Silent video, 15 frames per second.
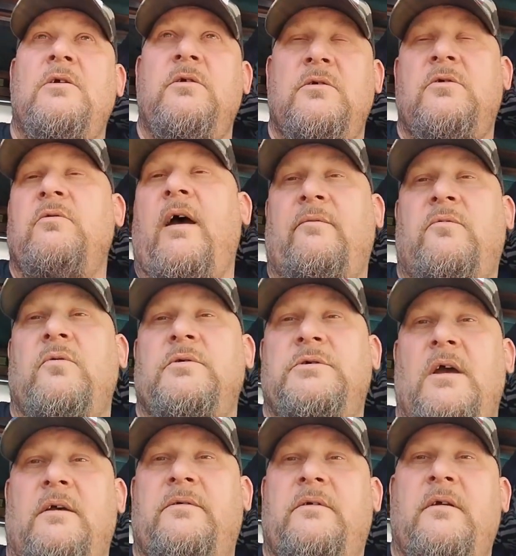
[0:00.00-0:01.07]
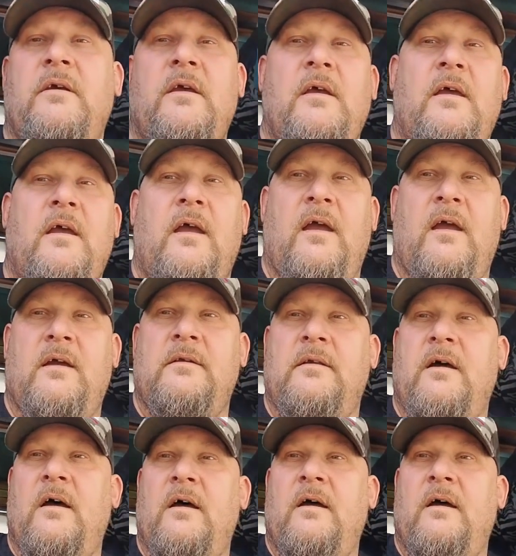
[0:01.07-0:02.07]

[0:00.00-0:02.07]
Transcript: you do have to adjust. And